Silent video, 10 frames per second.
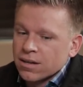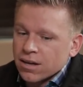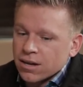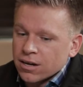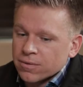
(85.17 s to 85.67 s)

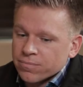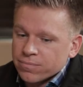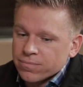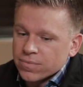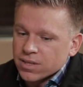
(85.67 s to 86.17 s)
and
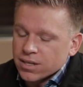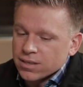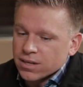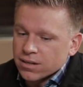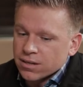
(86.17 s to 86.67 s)

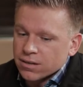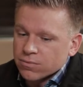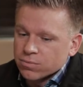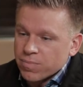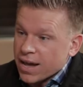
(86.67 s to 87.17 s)
then
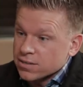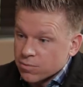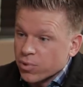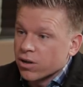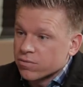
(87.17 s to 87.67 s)

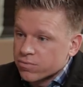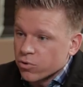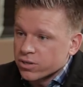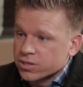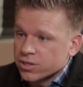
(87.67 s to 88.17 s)
basketball, of
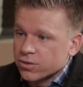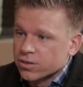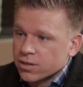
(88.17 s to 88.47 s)
course, too.